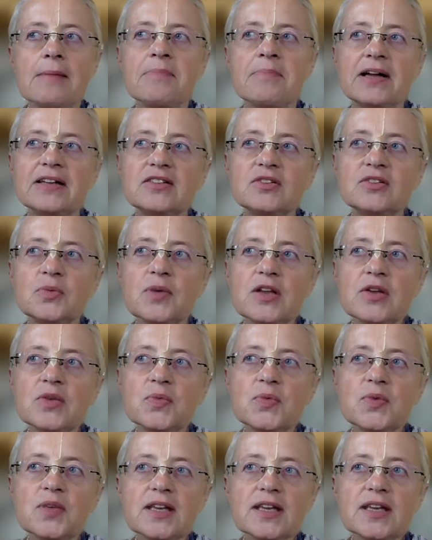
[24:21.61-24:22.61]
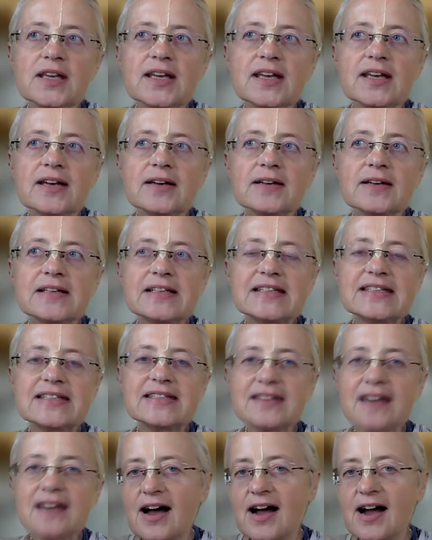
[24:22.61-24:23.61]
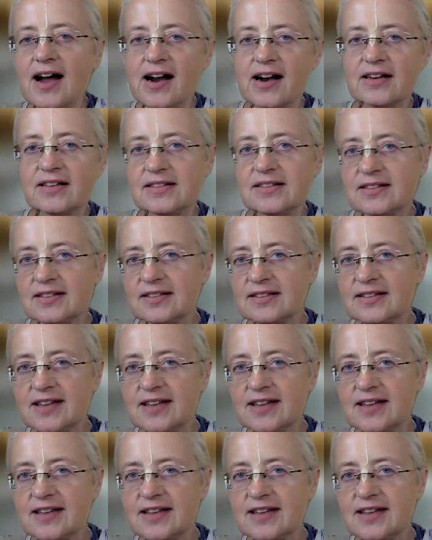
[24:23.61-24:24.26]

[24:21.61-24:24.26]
But when we start